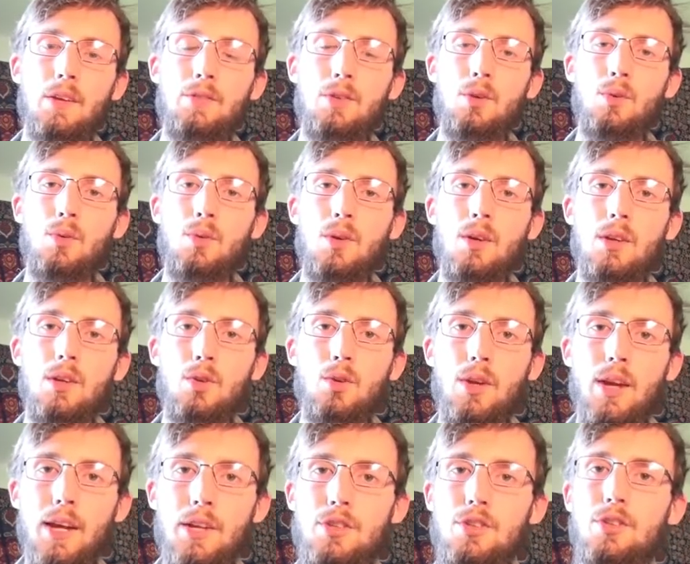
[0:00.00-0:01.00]
you
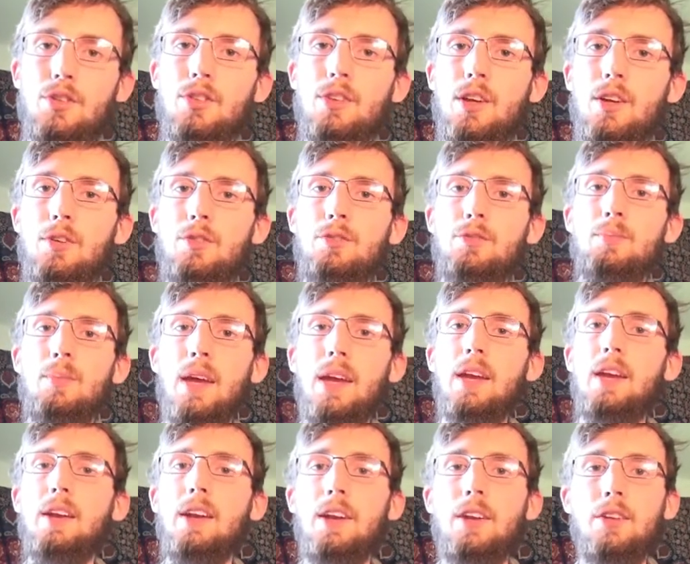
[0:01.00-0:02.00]
catch yourself
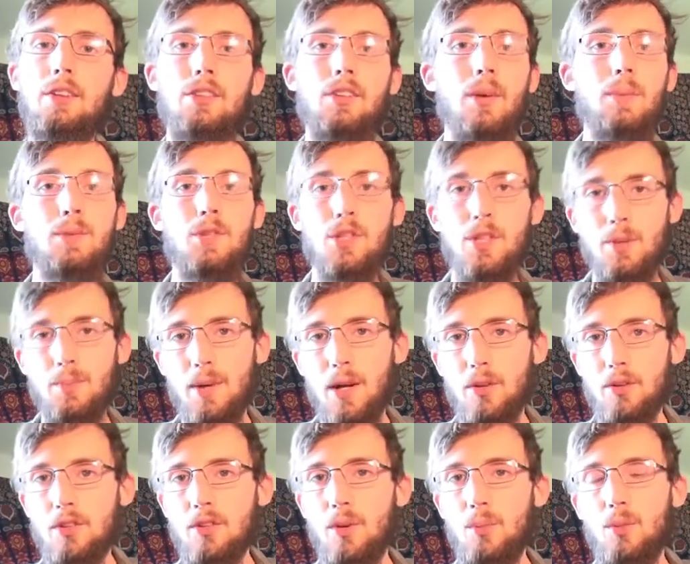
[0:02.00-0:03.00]
making an assumption
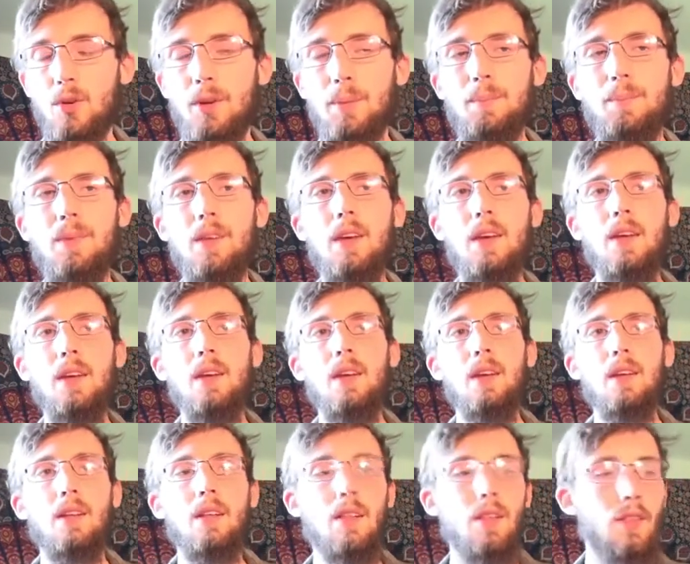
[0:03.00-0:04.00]
about someone,
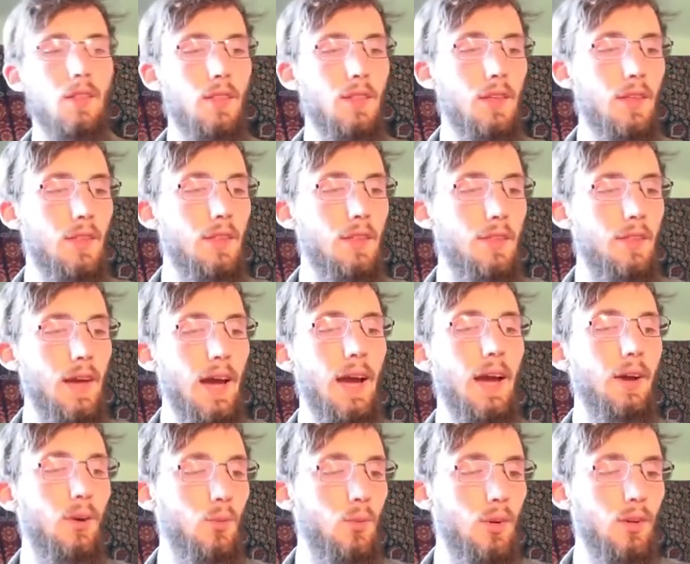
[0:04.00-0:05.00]
then
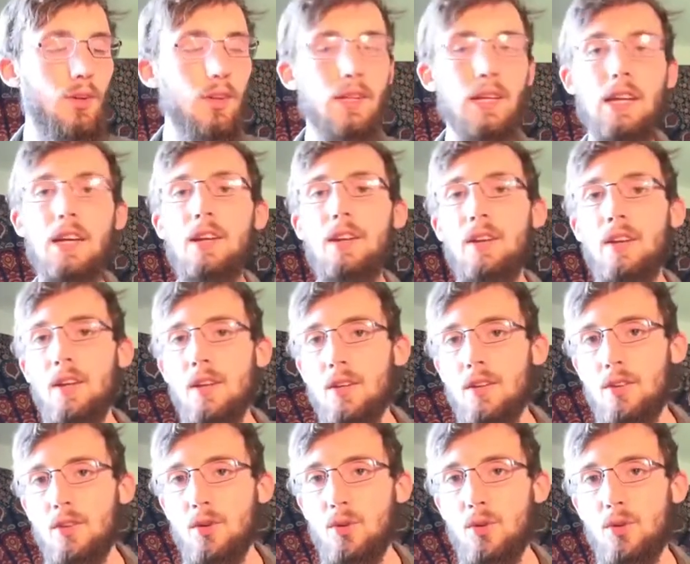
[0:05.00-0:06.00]
that will lead
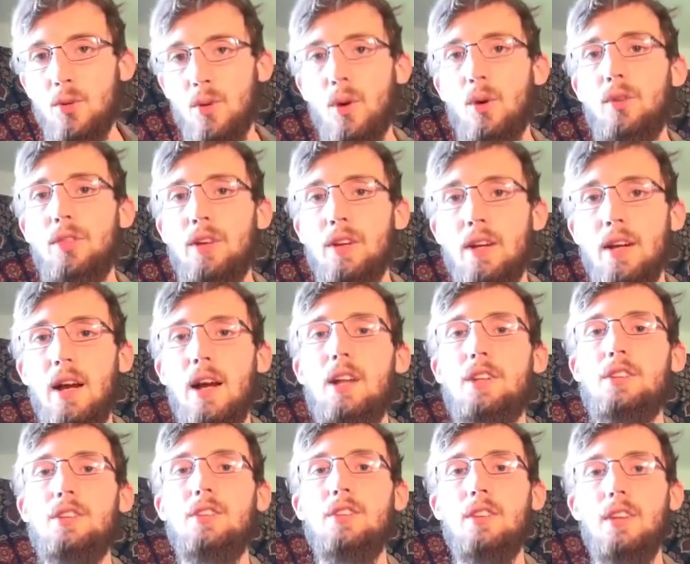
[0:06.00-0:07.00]
to growth in
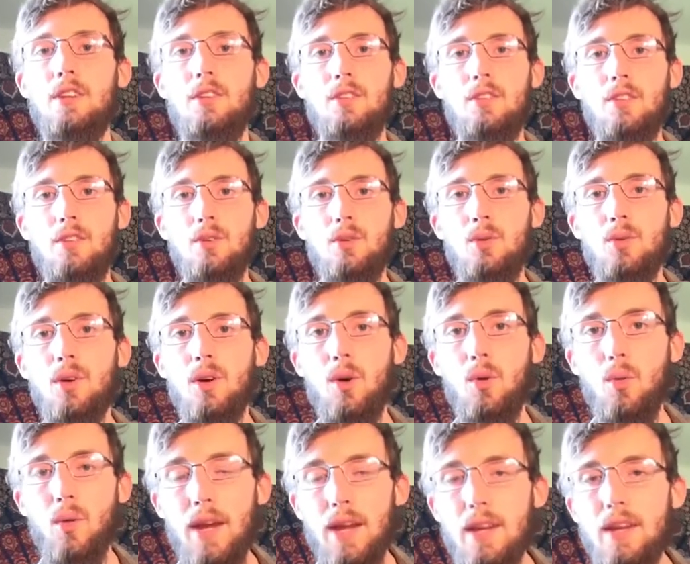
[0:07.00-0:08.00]
consciousness, to
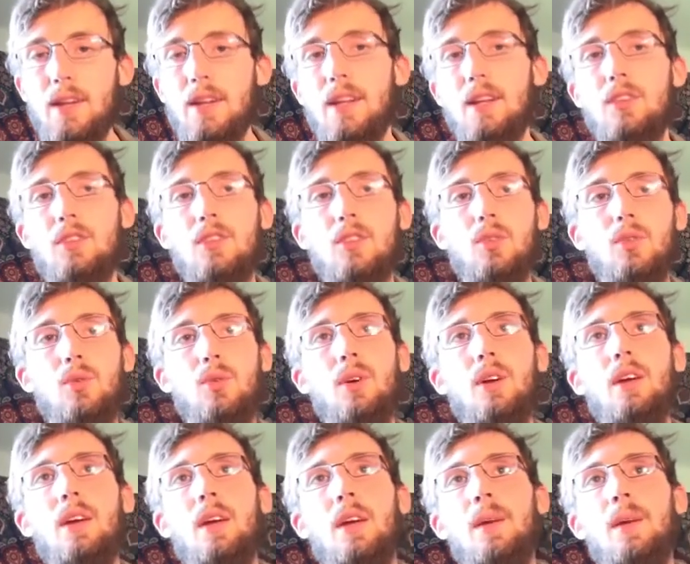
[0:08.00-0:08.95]
awakening, to